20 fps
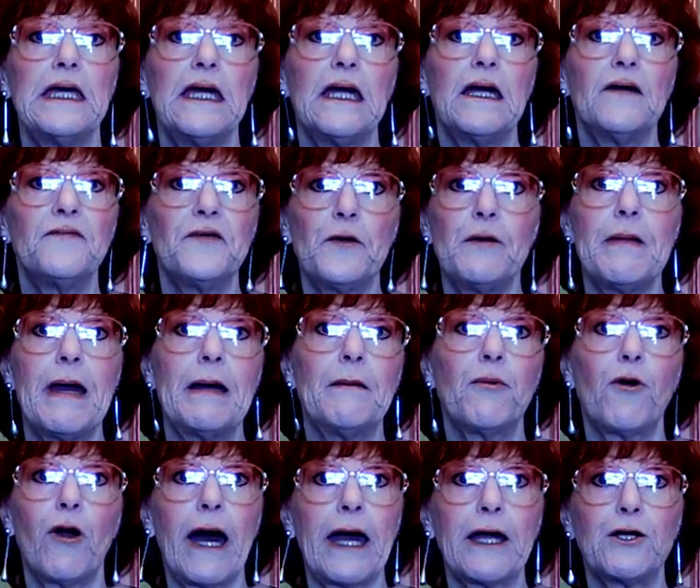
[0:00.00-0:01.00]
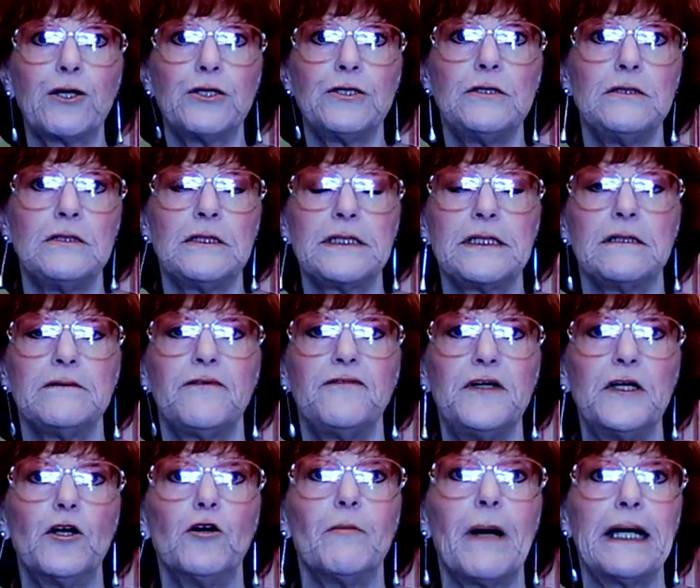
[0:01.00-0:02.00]
If you remember, I couldn't
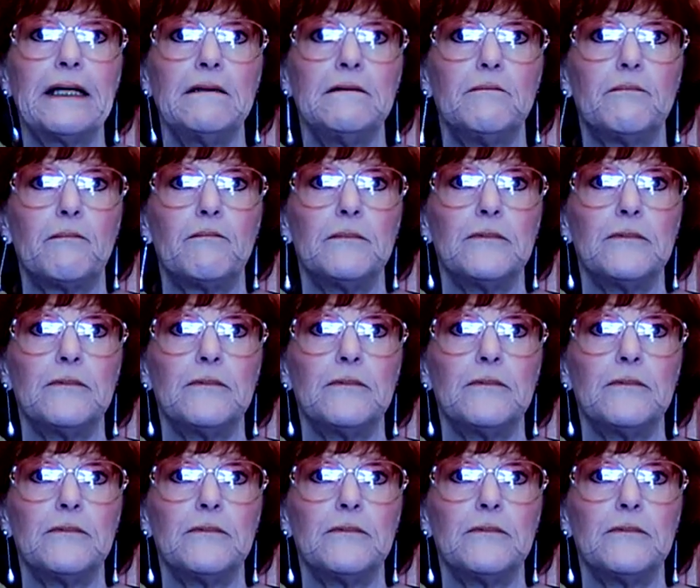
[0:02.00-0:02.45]
feel my